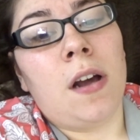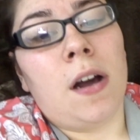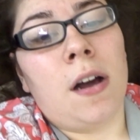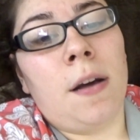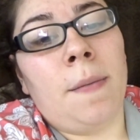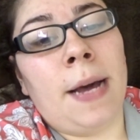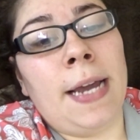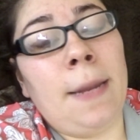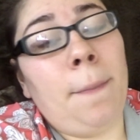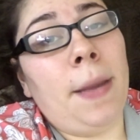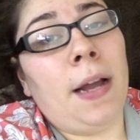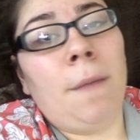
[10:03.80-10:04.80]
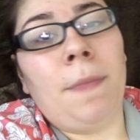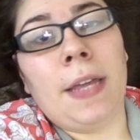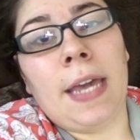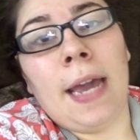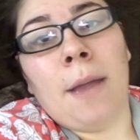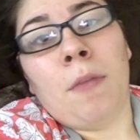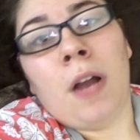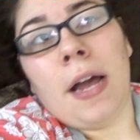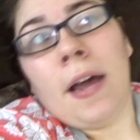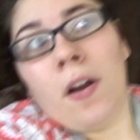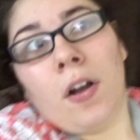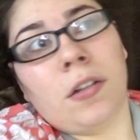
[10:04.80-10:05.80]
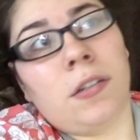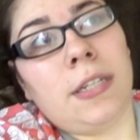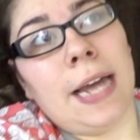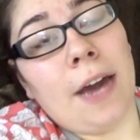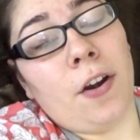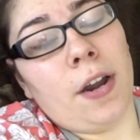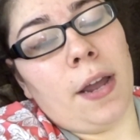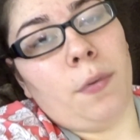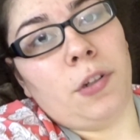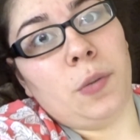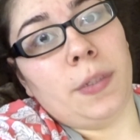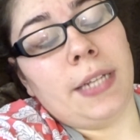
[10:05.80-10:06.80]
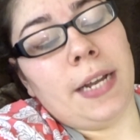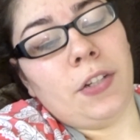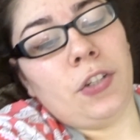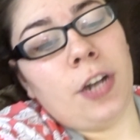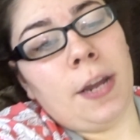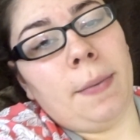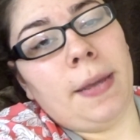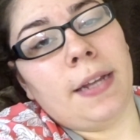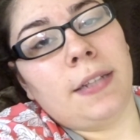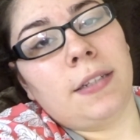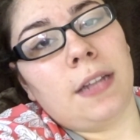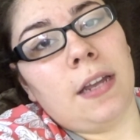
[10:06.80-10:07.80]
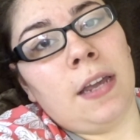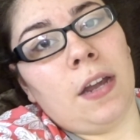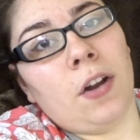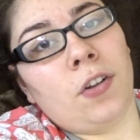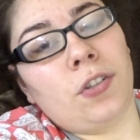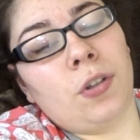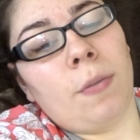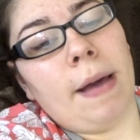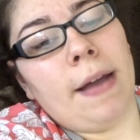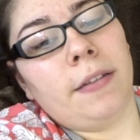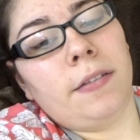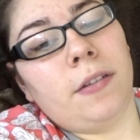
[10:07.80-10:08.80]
I didn't pick up the camera at all Saturday, which was yesterday, because it hurt so bad.